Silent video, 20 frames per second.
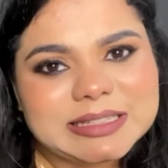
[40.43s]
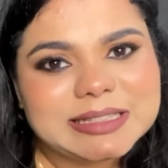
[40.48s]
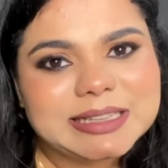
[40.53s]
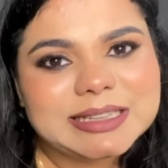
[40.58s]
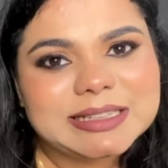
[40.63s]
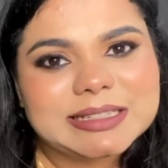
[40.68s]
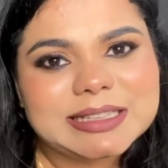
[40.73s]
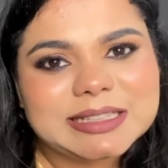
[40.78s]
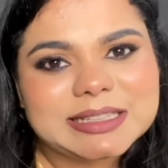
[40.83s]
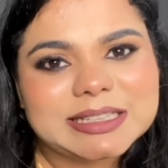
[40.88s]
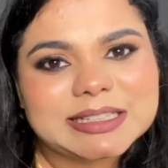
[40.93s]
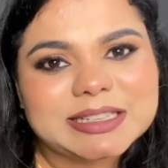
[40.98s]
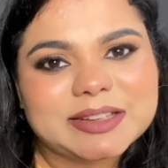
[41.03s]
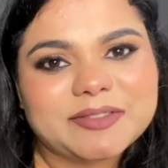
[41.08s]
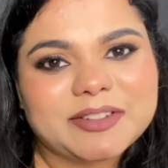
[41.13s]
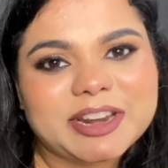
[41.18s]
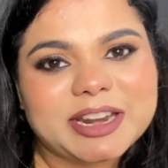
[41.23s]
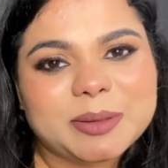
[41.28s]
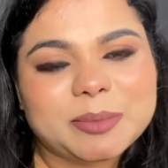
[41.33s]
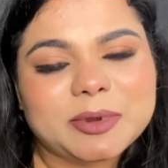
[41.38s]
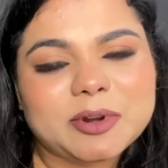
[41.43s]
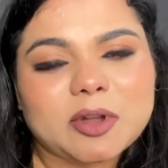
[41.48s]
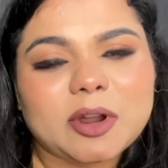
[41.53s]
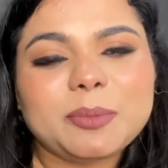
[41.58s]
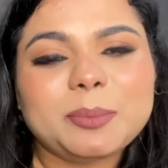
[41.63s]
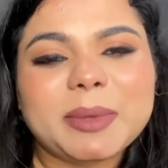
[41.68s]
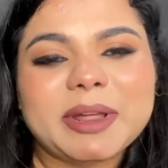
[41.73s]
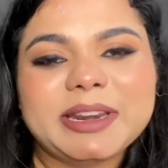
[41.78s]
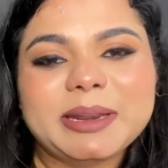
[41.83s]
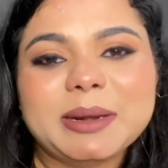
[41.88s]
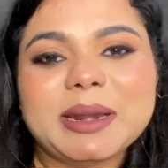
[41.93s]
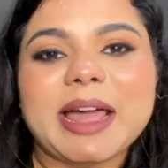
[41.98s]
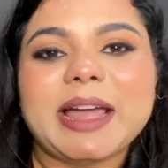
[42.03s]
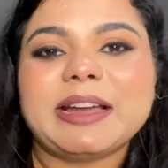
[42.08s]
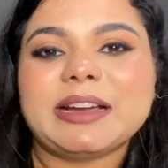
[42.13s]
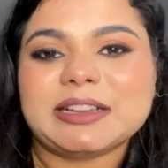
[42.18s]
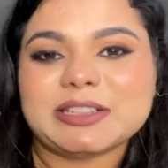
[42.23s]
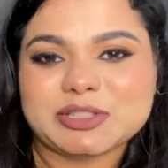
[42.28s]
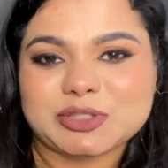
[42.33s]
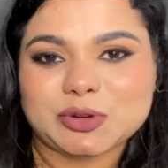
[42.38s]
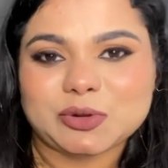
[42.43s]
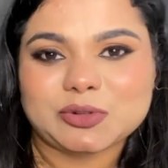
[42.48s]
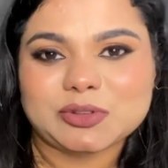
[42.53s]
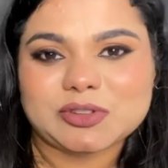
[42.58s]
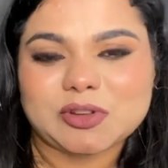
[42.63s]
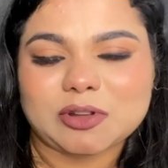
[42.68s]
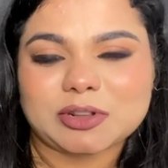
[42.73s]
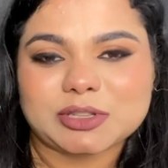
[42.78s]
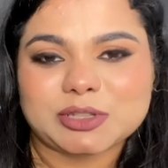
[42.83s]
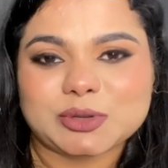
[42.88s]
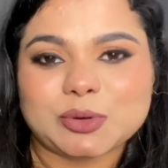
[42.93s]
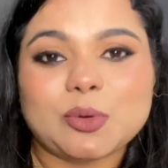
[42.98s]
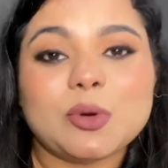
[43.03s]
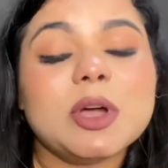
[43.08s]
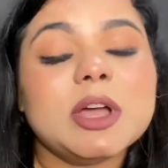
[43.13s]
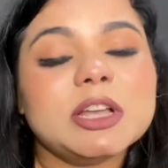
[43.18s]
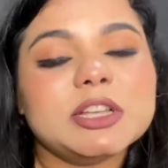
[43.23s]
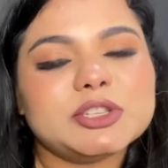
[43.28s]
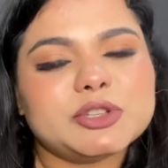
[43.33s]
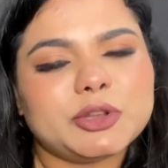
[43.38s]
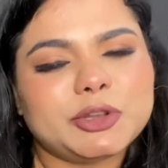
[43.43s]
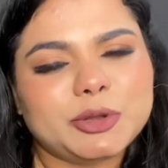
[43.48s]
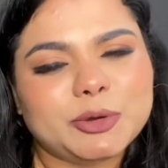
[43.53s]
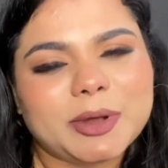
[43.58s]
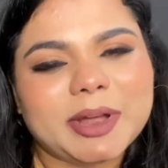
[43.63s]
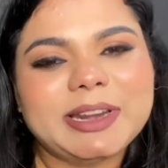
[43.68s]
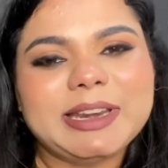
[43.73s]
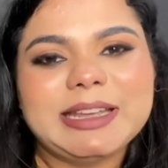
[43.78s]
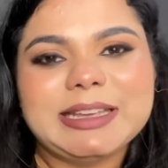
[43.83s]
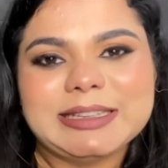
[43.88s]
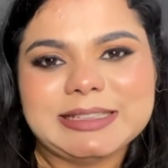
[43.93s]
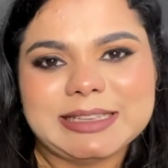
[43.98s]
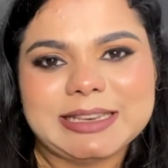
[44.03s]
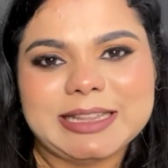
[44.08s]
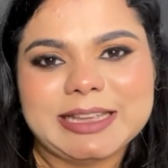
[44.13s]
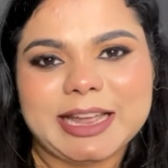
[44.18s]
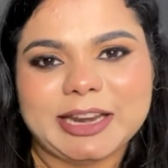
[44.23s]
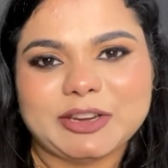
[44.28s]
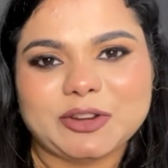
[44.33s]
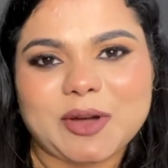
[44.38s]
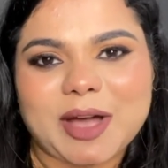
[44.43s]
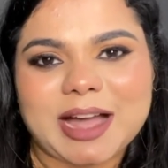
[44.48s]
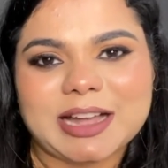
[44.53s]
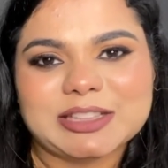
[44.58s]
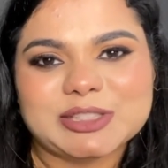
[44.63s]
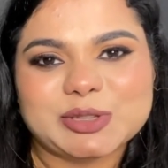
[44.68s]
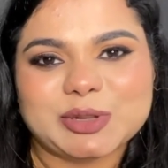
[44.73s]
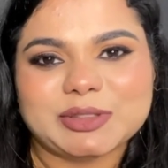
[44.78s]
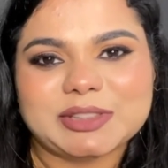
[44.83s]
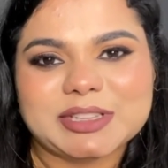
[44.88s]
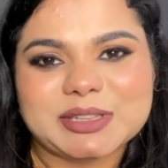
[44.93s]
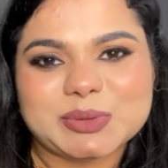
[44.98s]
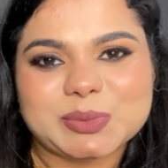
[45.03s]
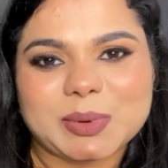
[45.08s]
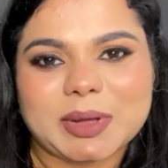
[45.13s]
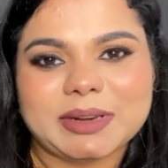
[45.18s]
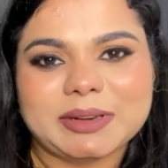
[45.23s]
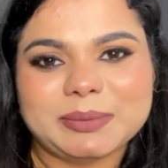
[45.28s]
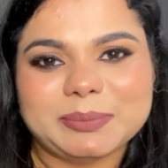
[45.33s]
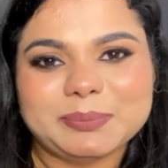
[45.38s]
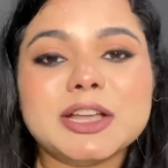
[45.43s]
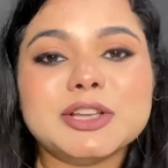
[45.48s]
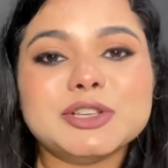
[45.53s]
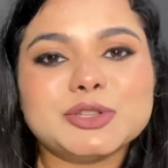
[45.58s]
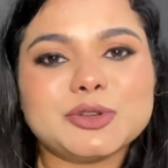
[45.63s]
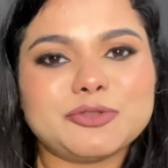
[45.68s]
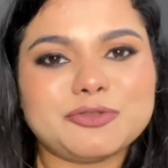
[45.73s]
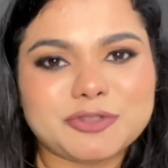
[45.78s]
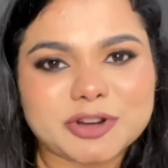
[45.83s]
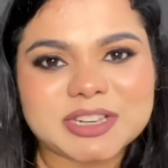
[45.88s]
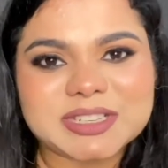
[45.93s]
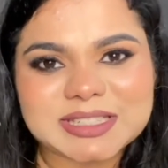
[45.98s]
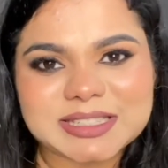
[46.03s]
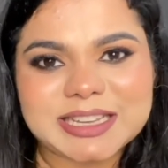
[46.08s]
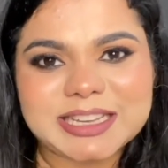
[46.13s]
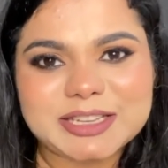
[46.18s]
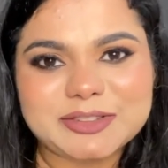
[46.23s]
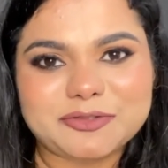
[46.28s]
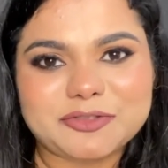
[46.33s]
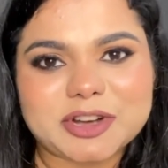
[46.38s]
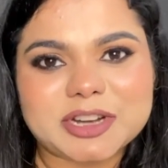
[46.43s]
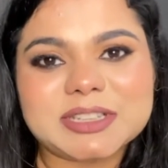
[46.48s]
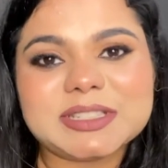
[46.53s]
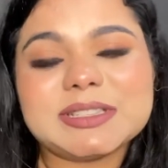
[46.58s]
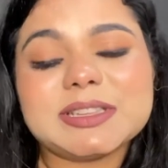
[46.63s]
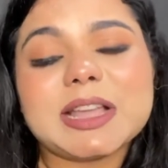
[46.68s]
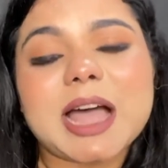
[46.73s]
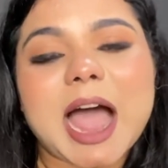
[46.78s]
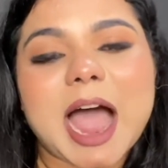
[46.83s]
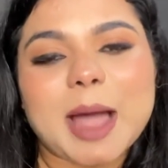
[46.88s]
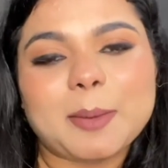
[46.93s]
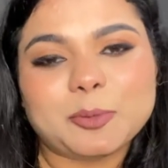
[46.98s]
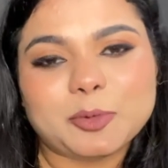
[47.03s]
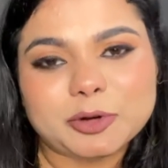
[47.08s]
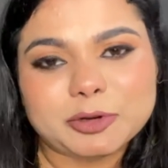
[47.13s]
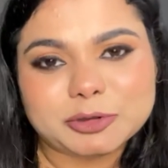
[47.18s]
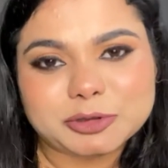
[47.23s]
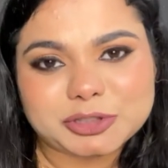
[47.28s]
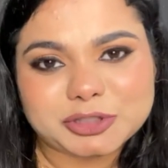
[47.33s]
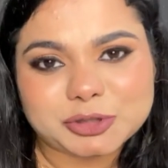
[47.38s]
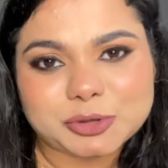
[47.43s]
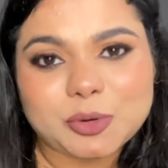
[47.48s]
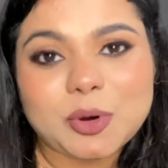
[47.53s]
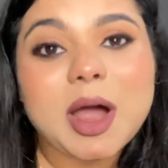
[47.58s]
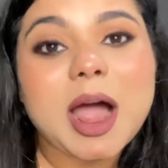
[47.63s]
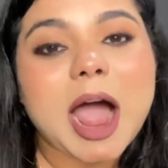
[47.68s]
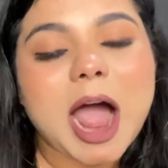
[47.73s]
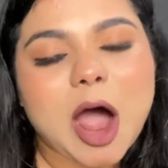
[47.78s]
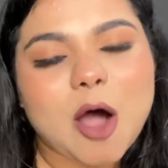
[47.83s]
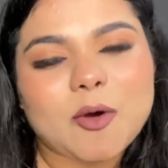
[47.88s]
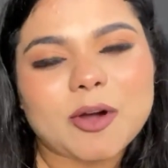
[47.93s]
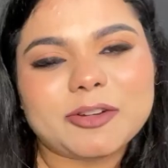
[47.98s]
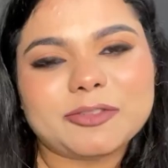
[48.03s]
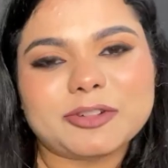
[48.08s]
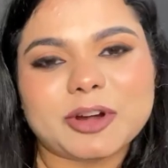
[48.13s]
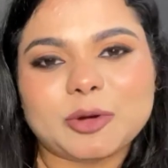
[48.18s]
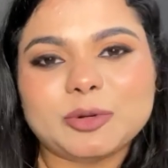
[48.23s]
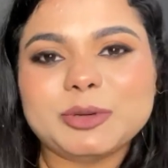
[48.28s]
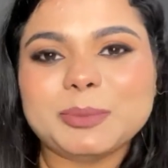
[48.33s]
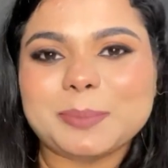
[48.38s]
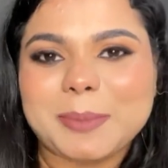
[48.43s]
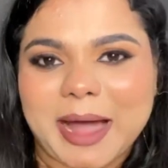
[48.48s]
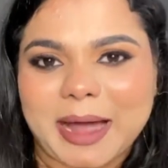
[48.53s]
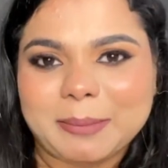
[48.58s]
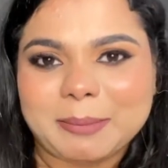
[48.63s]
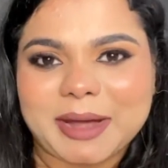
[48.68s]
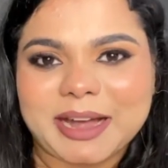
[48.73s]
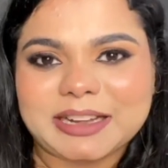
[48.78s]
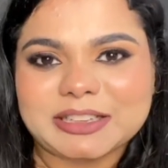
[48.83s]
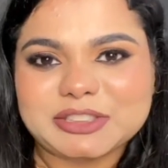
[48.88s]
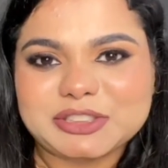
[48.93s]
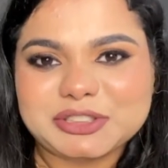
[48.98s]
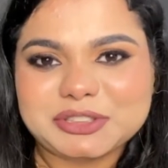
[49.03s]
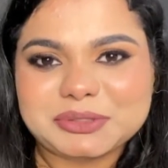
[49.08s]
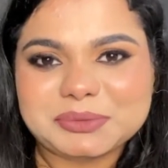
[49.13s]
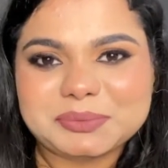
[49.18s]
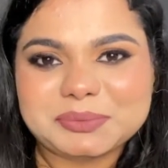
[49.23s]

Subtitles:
days this is available on many Nykaa stores also, so you can easily get your hands on this one. So first things first, I'm going to show how I found my match.